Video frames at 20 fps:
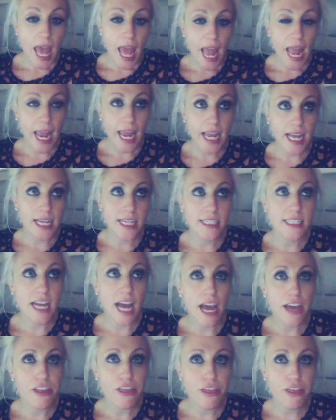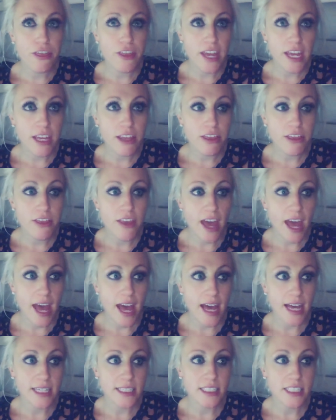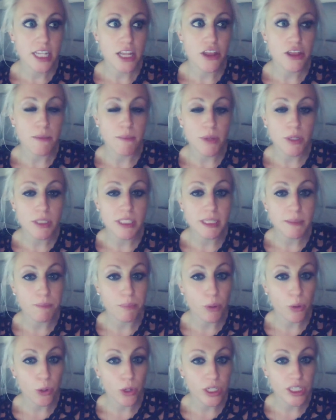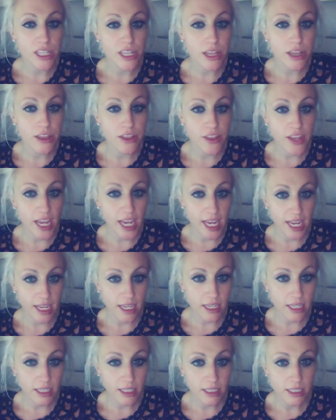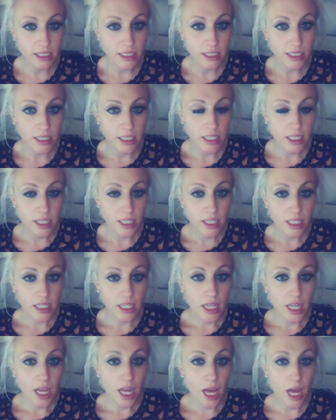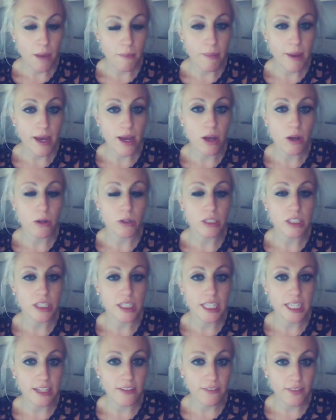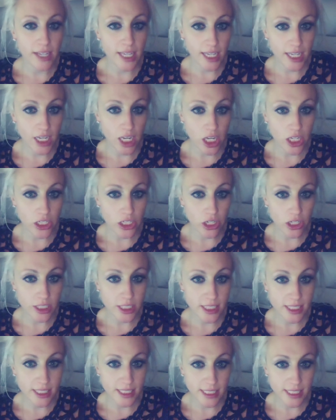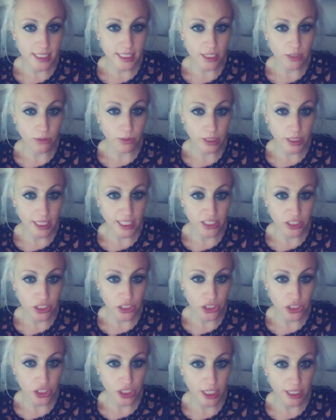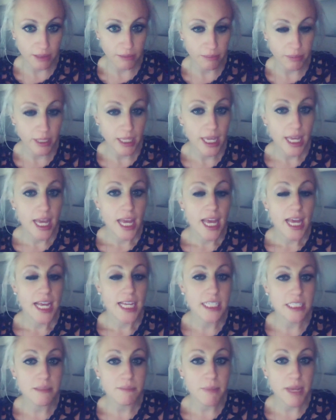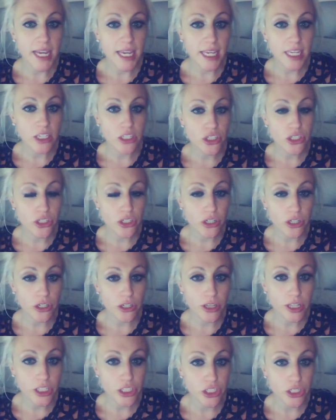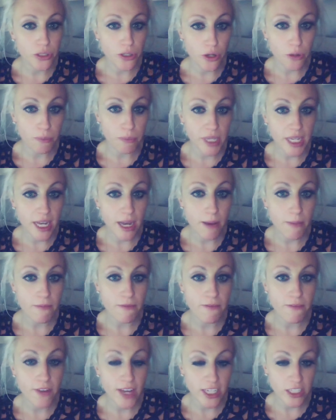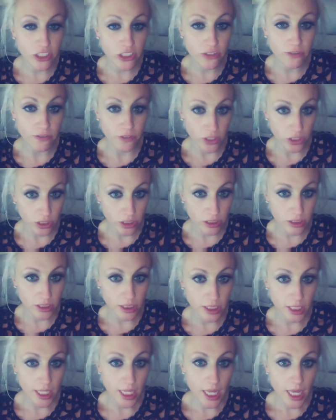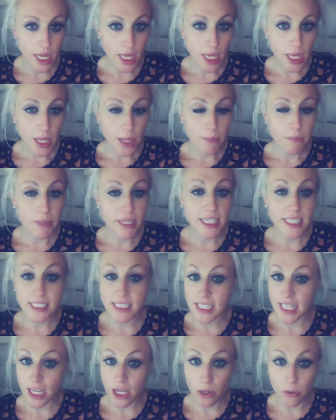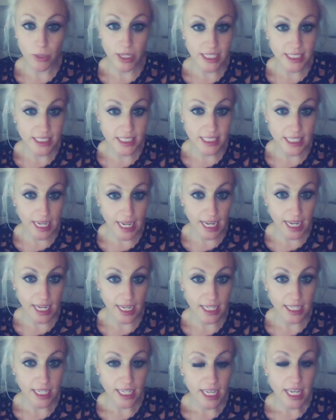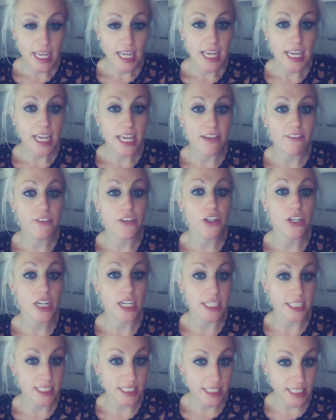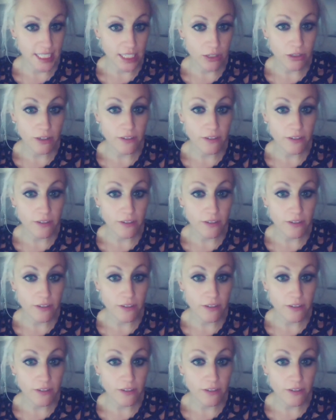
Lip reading: And I think that the most important thing about leaving a narcissistic relationship is making sure that you don't become vengeful. Because they always say, if you're going to seek